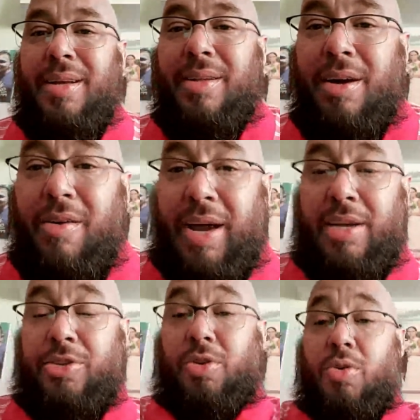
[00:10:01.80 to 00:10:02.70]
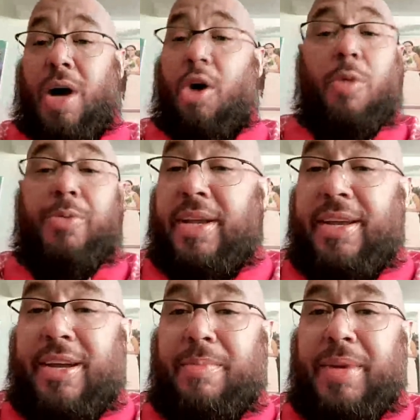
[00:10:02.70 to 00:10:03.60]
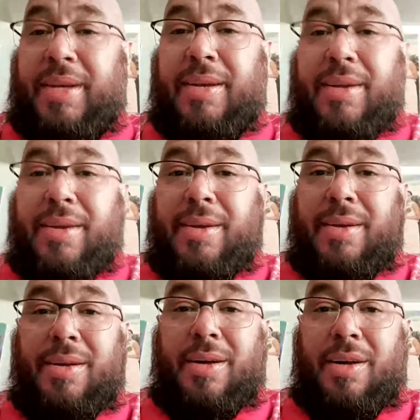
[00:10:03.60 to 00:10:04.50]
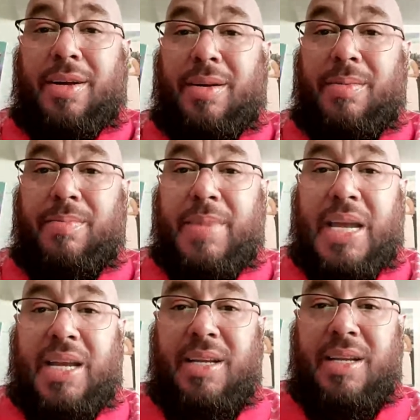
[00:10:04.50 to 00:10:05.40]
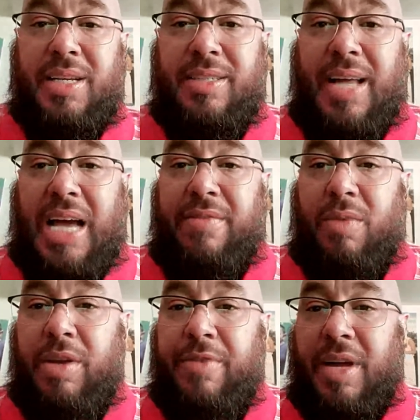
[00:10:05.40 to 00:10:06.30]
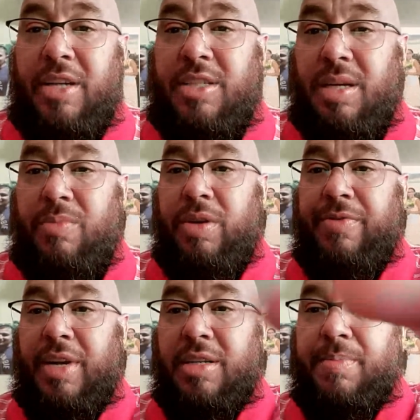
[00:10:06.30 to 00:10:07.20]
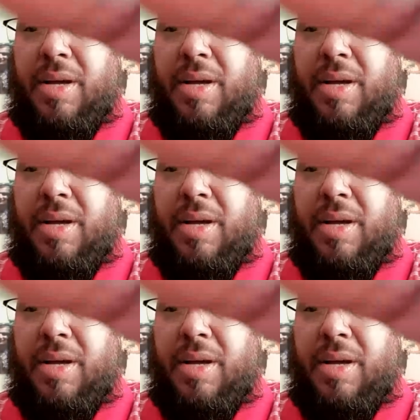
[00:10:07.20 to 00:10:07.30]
All right, so cool. I hope you can hear me. Megan is live on We Fellowship. We Fellowship